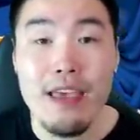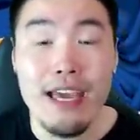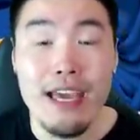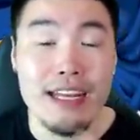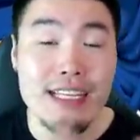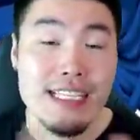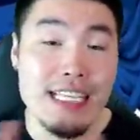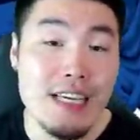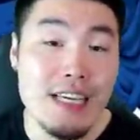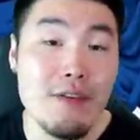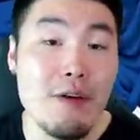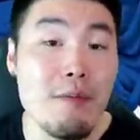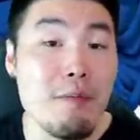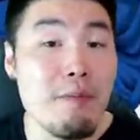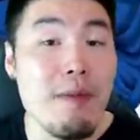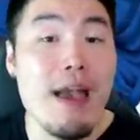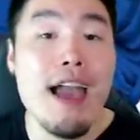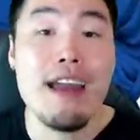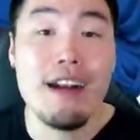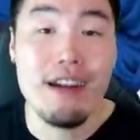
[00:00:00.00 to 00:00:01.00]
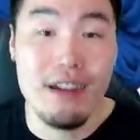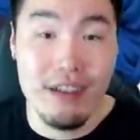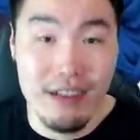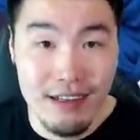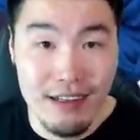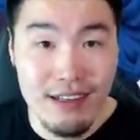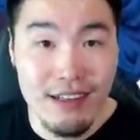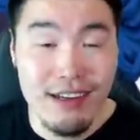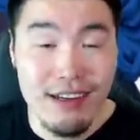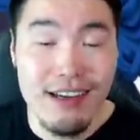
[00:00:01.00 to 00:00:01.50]
and it's even better
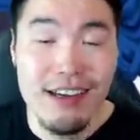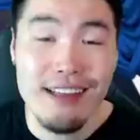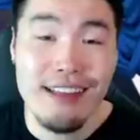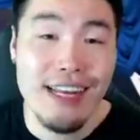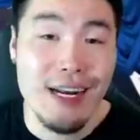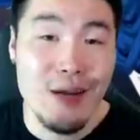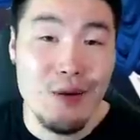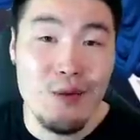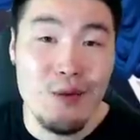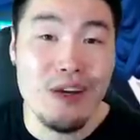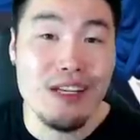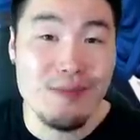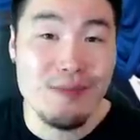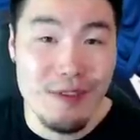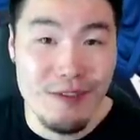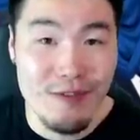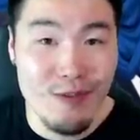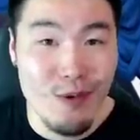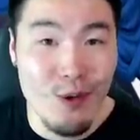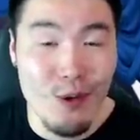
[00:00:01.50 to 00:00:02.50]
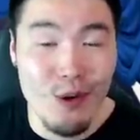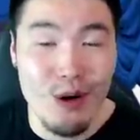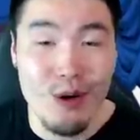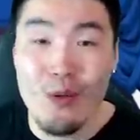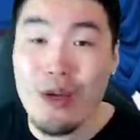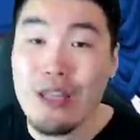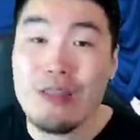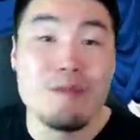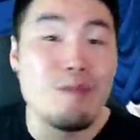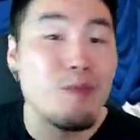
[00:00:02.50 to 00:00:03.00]
than it was before
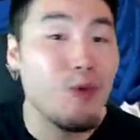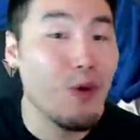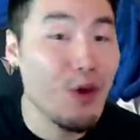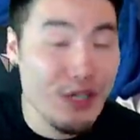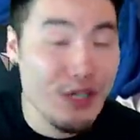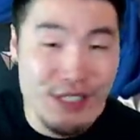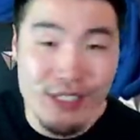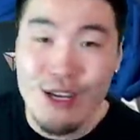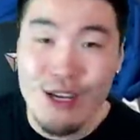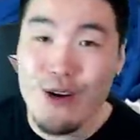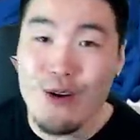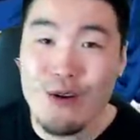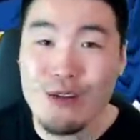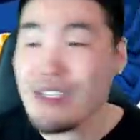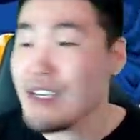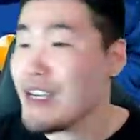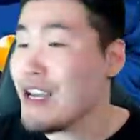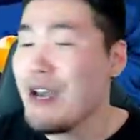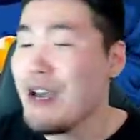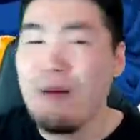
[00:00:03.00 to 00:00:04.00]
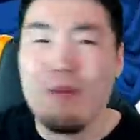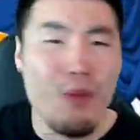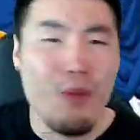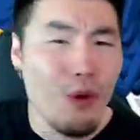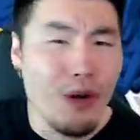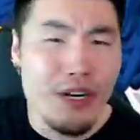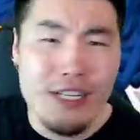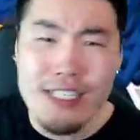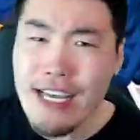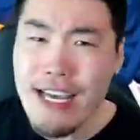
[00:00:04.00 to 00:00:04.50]
with more stones,
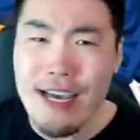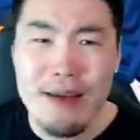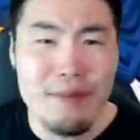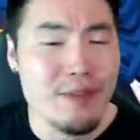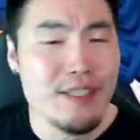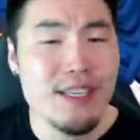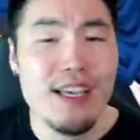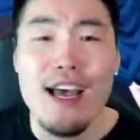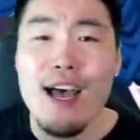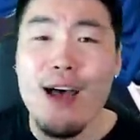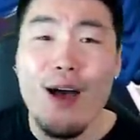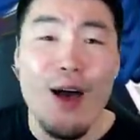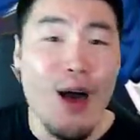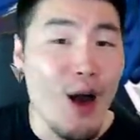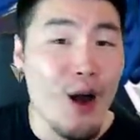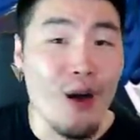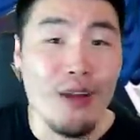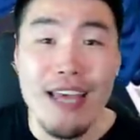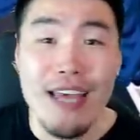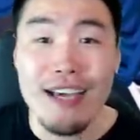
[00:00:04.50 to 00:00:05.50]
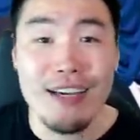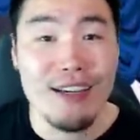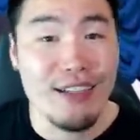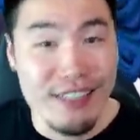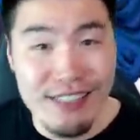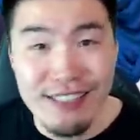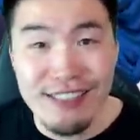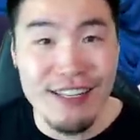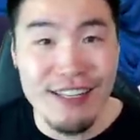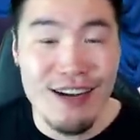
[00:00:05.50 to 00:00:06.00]
more gems, all that
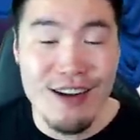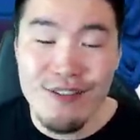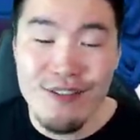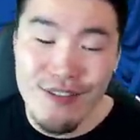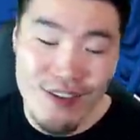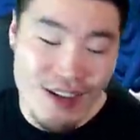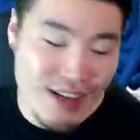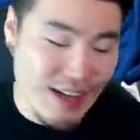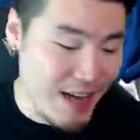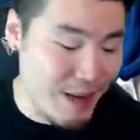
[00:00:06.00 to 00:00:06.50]
good stuff.